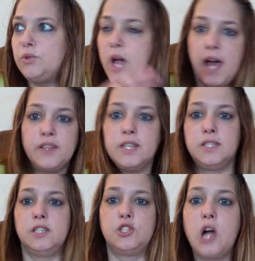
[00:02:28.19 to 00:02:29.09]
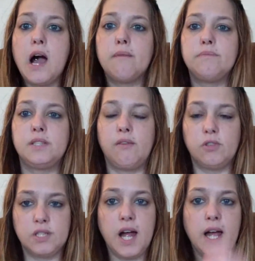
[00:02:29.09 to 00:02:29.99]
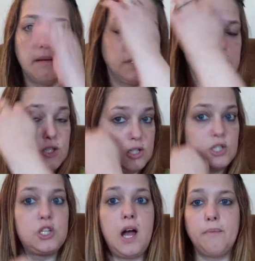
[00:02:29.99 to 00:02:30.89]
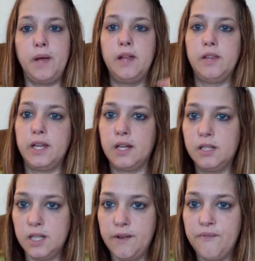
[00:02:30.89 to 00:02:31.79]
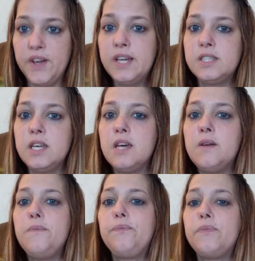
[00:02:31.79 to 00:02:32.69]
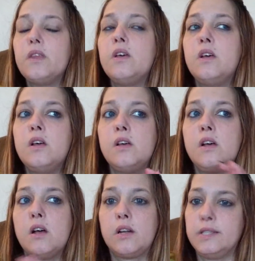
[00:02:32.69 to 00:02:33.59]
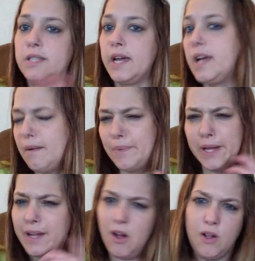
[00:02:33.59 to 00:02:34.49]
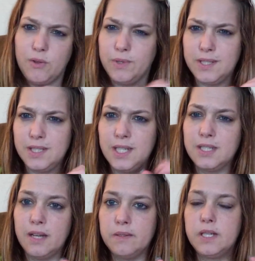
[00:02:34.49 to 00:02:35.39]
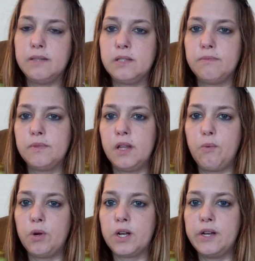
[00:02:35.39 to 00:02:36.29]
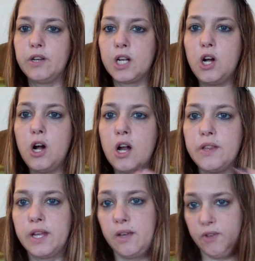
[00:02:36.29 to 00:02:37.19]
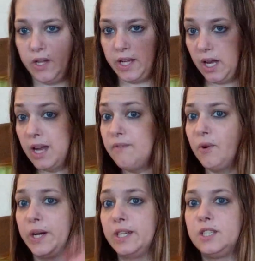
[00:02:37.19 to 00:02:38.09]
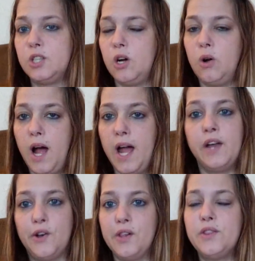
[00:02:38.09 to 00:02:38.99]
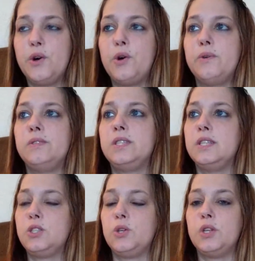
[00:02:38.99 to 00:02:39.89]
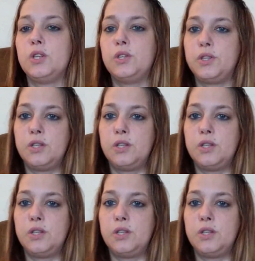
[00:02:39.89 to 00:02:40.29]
had this in the shop several times in their shop and they didn't fix it. Because I kept like all the receipts, and every time they work on your car, they give you like an invoice. So I had all of those, and so